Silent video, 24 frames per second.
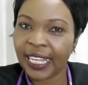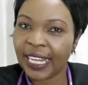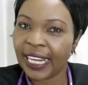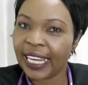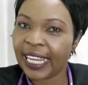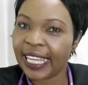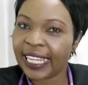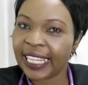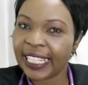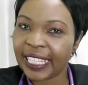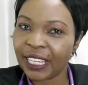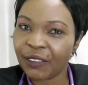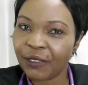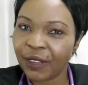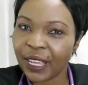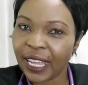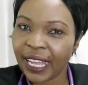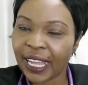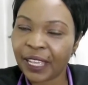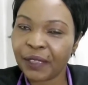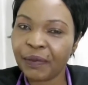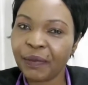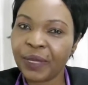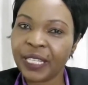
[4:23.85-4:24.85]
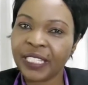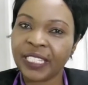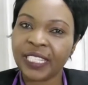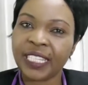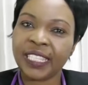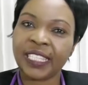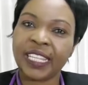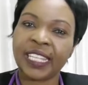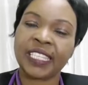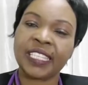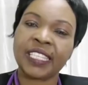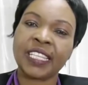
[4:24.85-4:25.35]
Like the way I
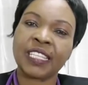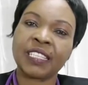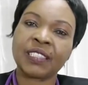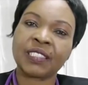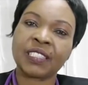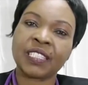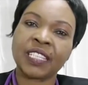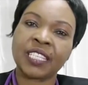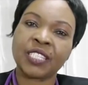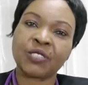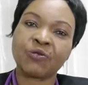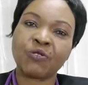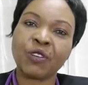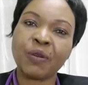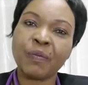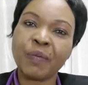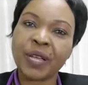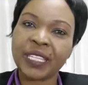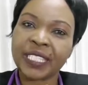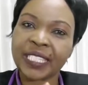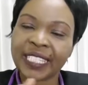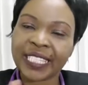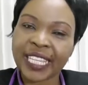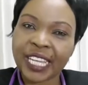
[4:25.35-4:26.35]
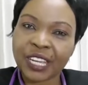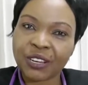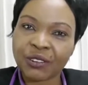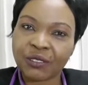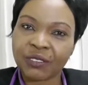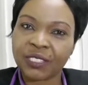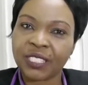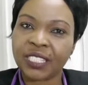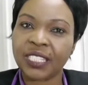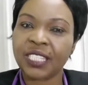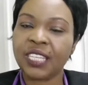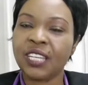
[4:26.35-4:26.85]
mentioned that the squamous
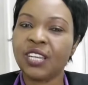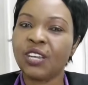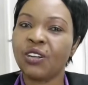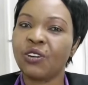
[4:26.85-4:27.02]
cells